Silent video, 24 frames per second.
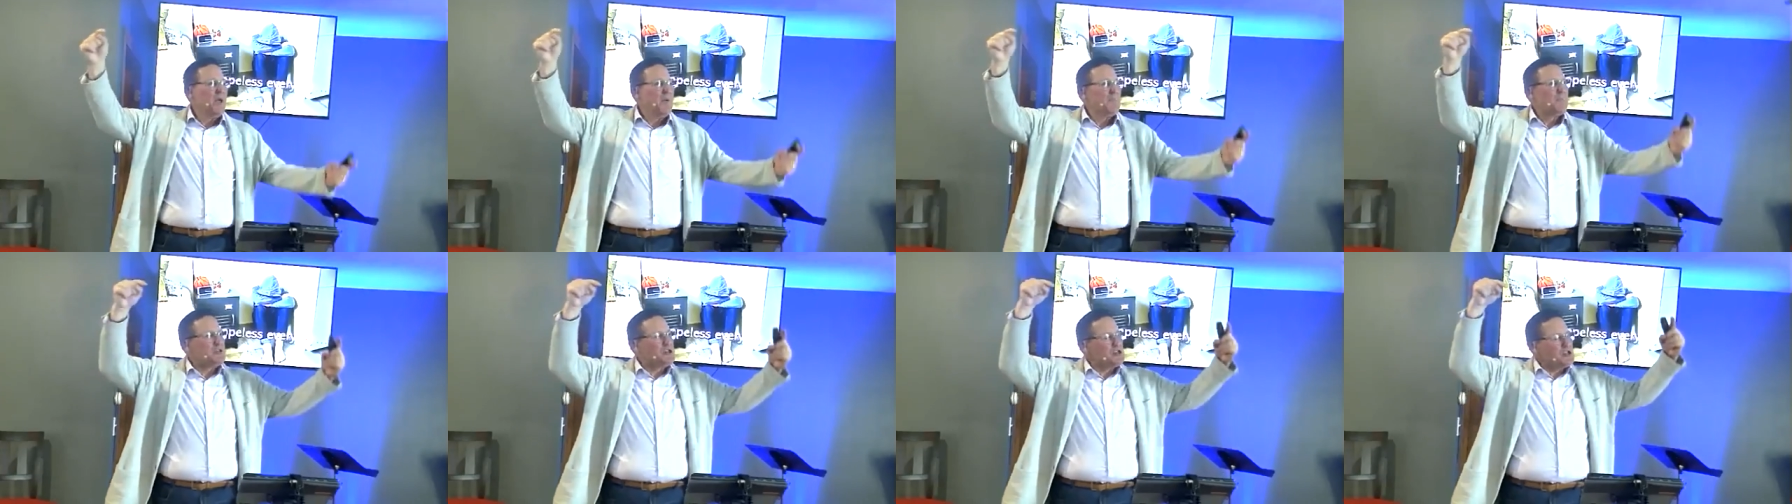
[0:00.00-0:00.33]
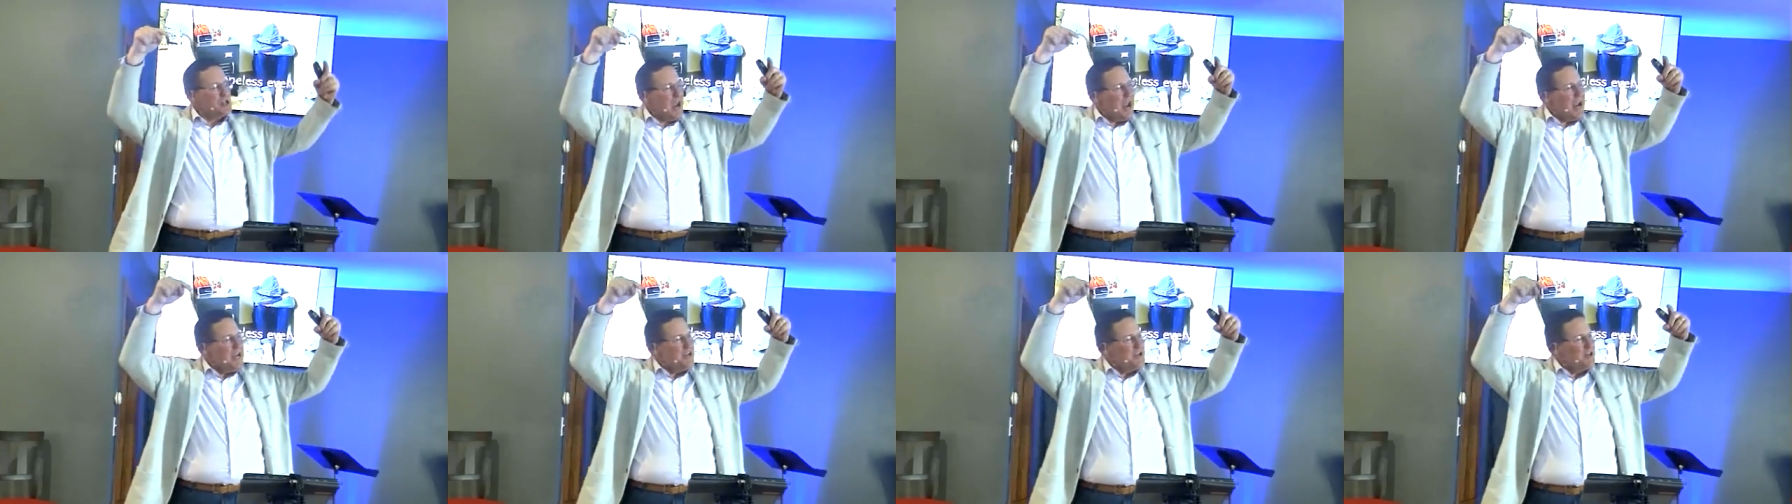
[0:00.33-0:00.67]
but
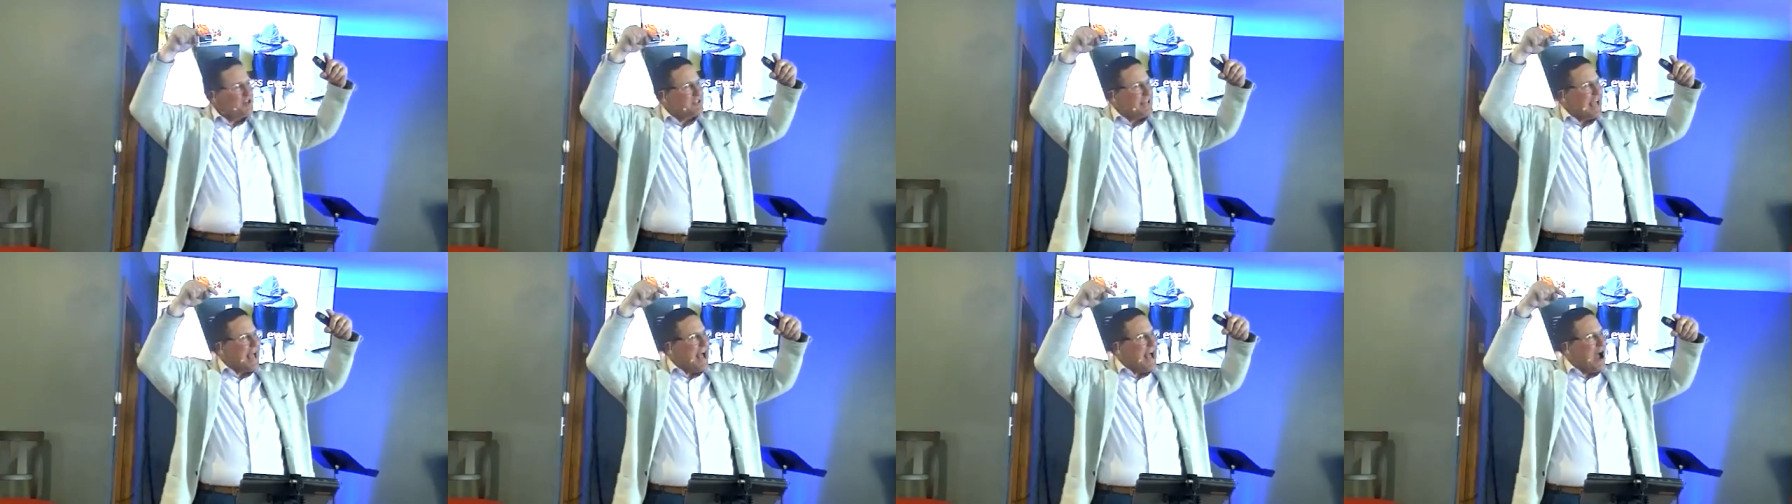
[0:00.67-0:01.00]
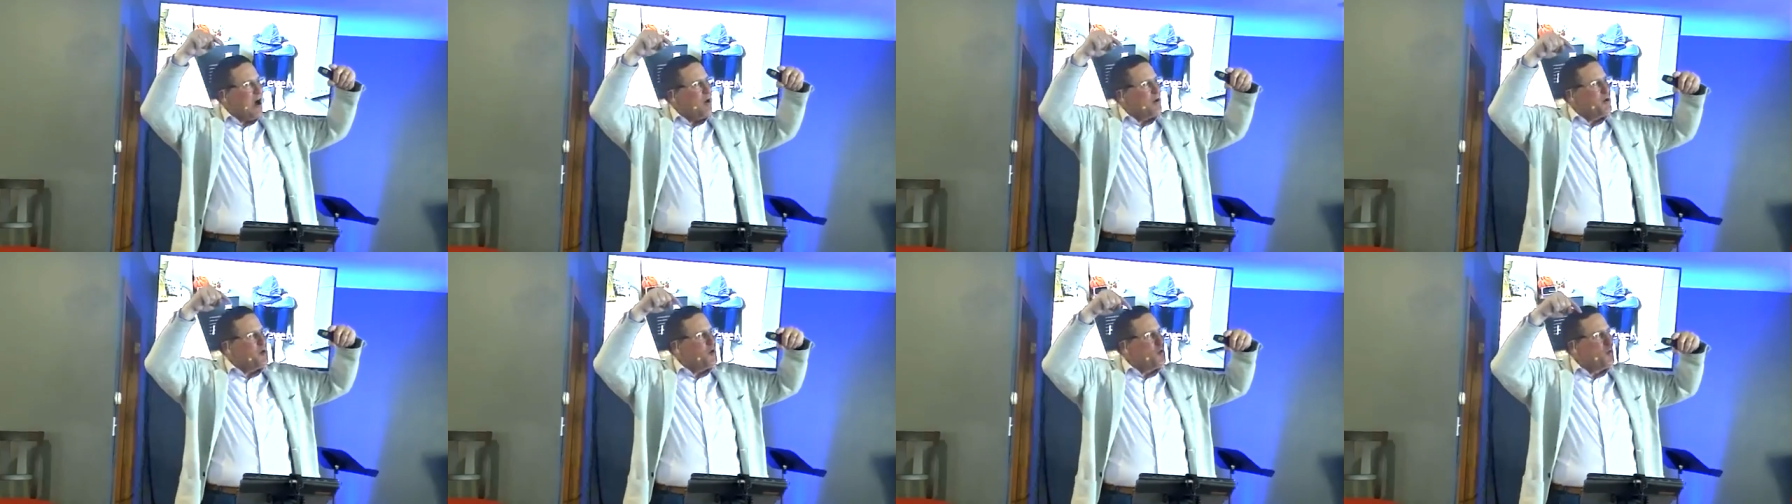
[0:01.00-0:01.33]
changes
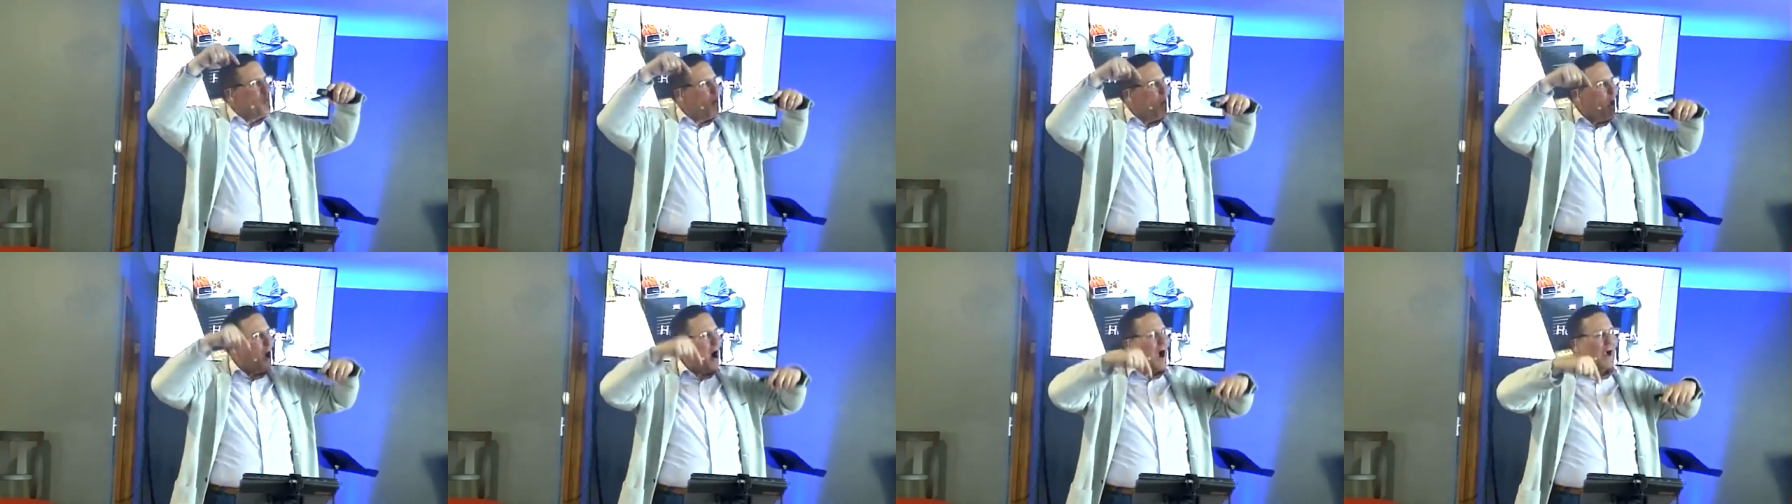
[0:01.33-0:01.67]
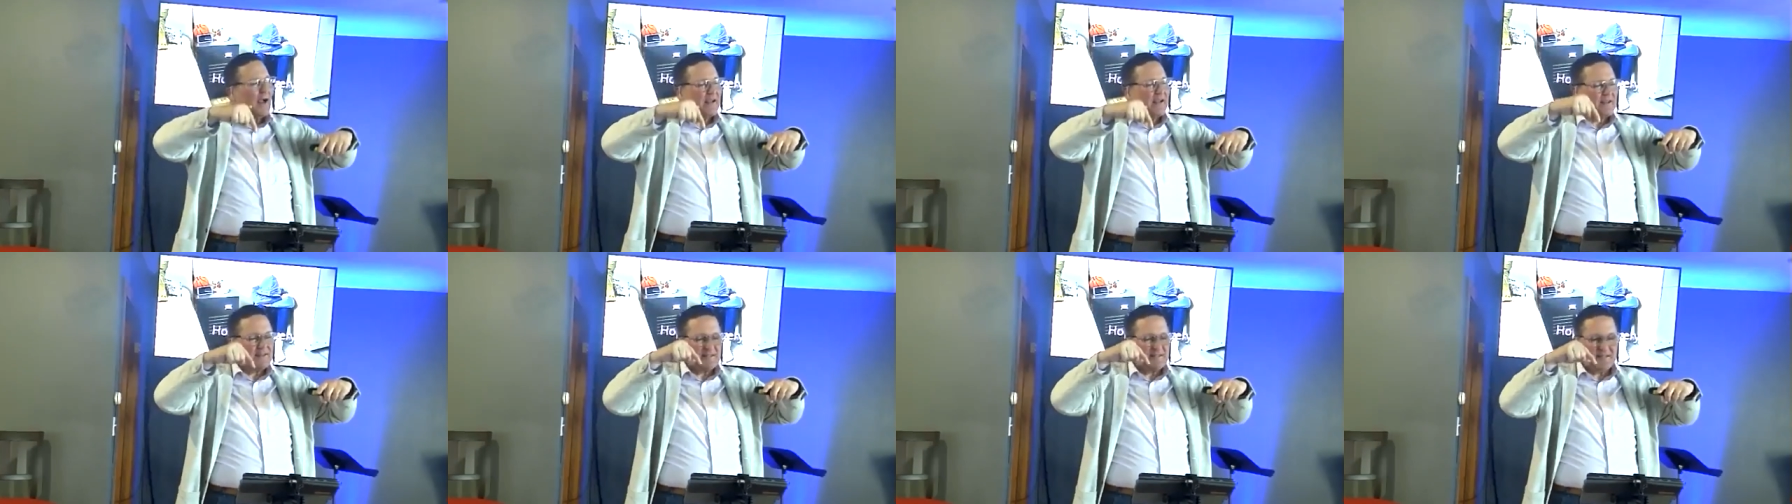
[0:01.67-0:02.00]
how you
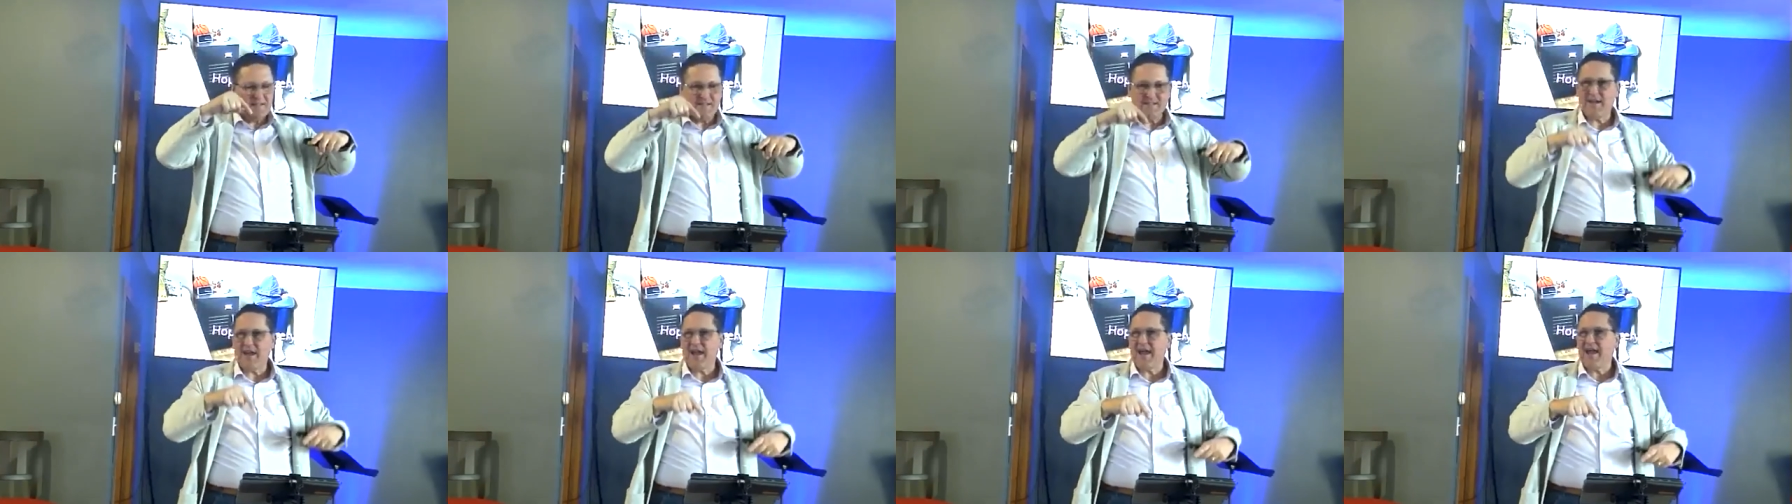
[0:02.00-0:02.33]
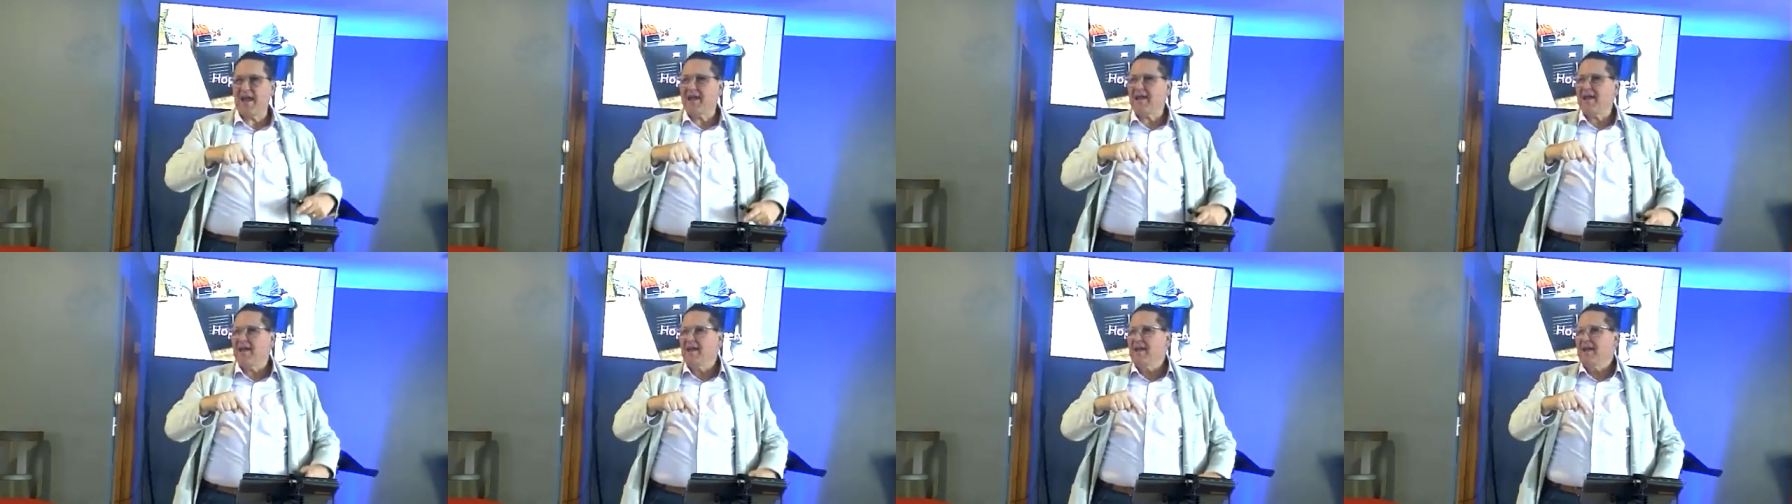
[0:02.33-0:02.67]
walk
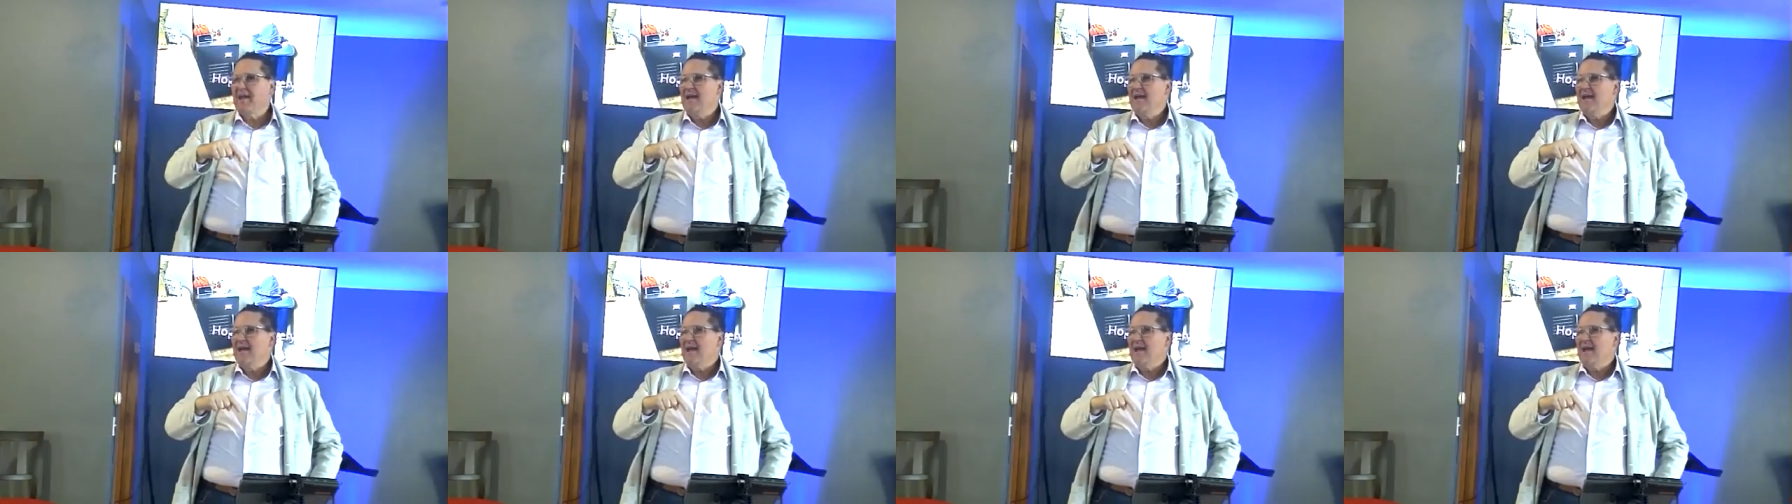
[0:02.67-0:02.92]
today